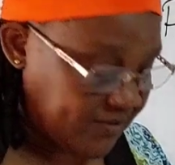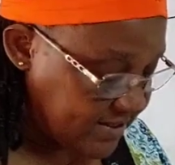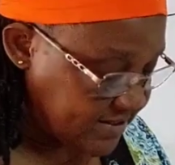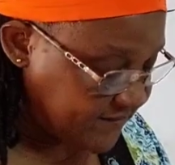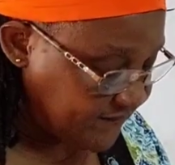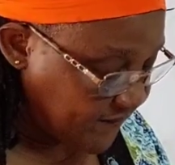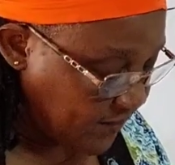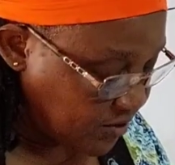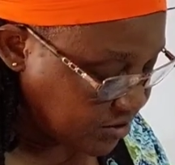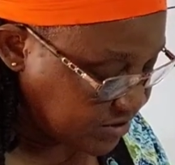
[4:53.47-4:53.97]

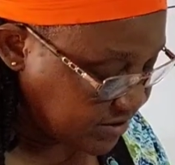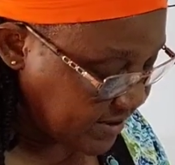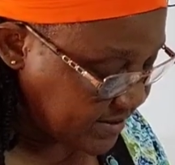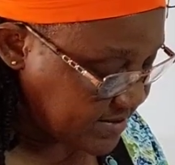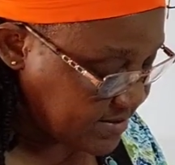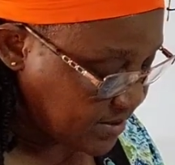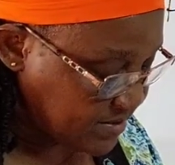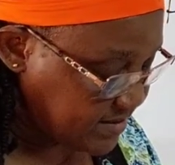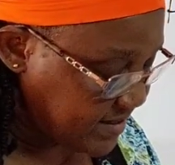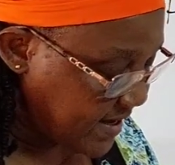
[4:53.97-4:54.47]
these
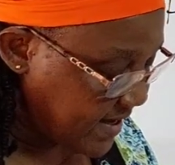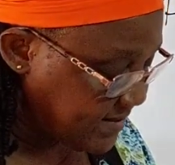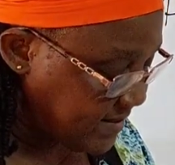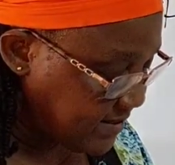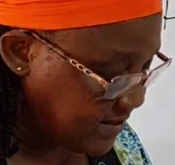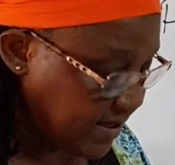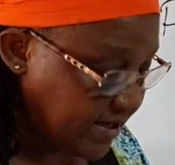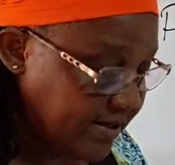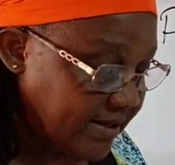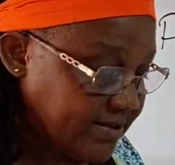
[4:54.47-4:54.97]
functions,
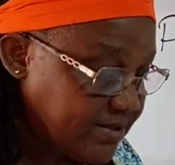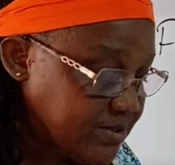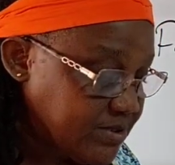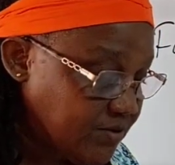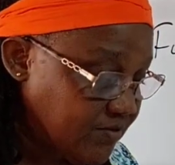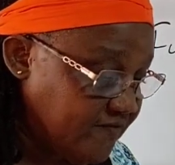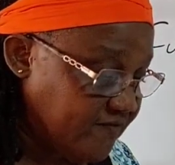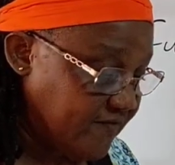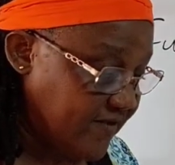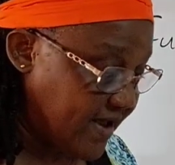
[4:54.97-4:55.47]
society cannot
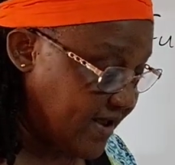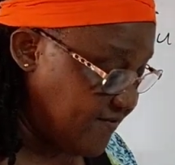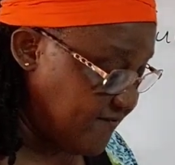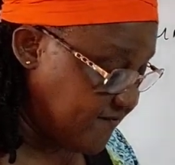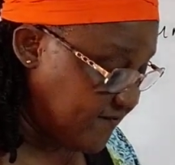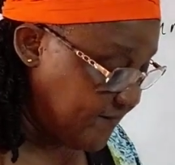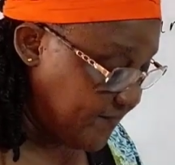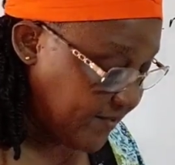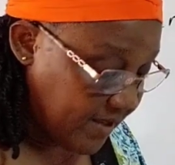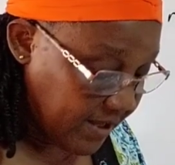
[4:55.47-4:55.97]

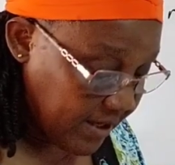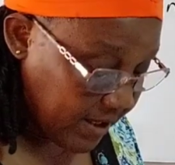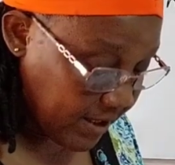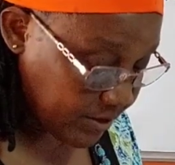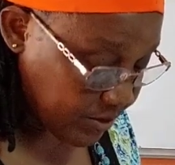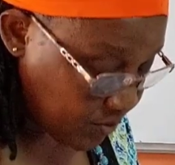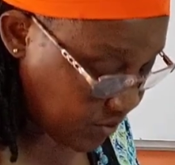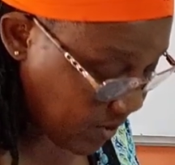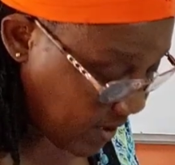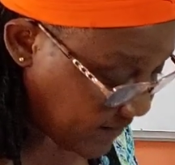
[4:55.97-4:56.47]
survive.
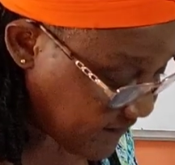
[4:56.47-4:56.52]
Do you